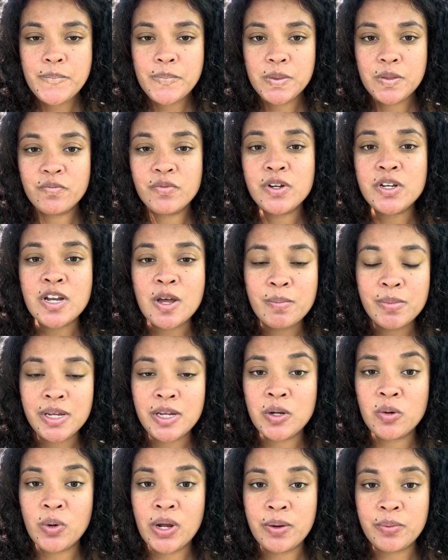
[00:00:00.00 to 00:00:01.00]
if you're numbing it
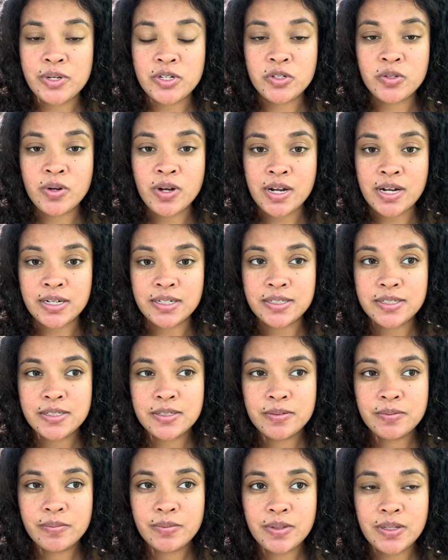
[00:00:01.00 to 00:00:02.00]
away with drugs,
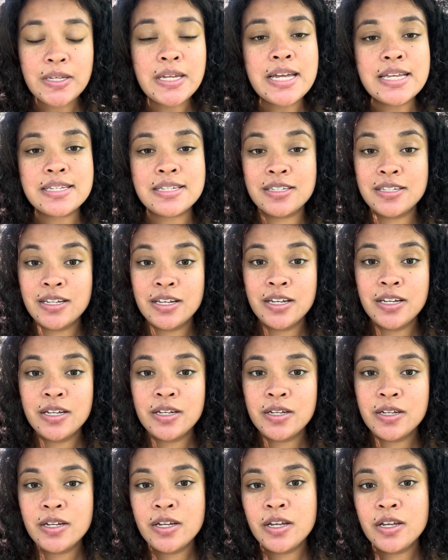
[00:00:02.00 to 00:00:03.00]
yes,
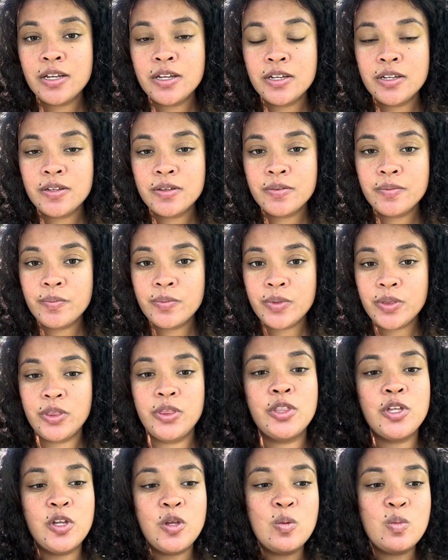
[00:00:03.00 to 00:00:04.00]

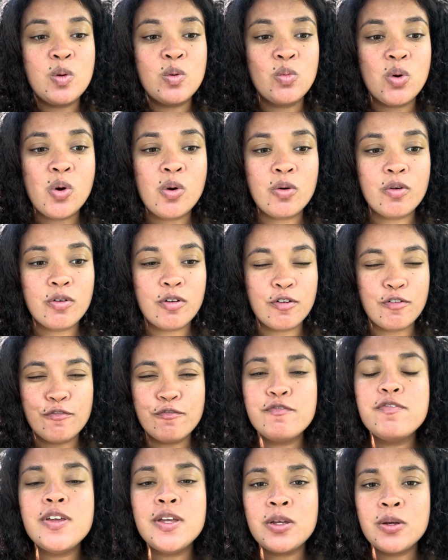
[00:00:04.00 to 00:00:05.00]
the human won't
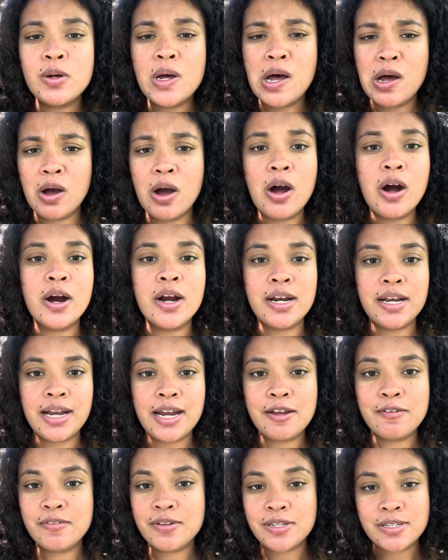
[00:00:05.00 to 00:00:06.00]
feel how hard
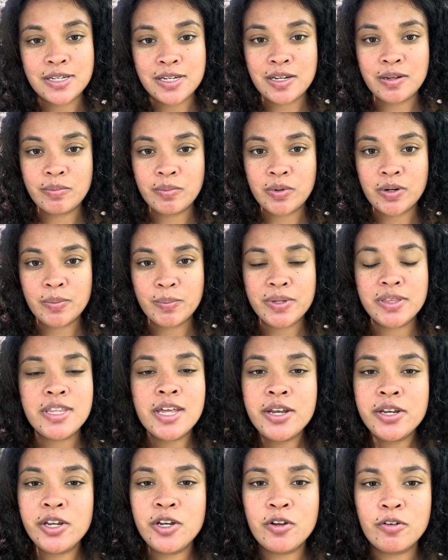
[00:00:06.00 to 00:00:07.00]
life is anymore. But
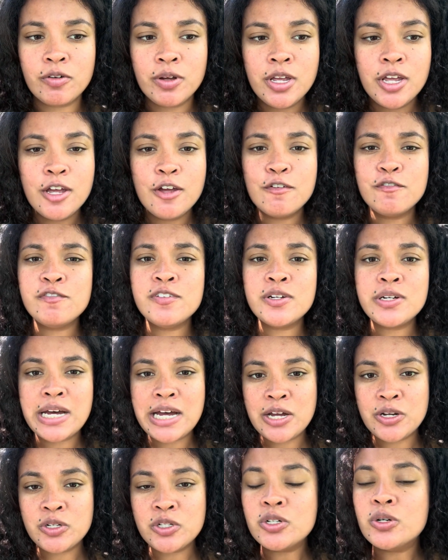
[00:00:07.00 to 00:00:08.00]
then you don't feel how
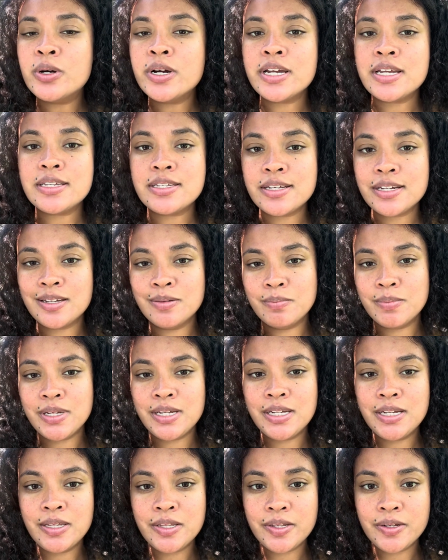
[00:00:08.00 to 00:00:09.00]
joyous it can be
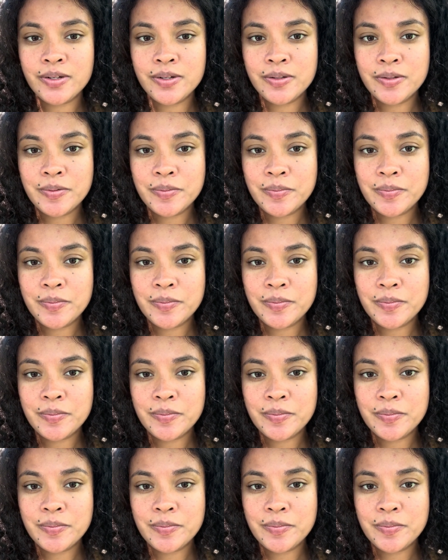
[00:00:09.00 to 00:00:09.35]
either.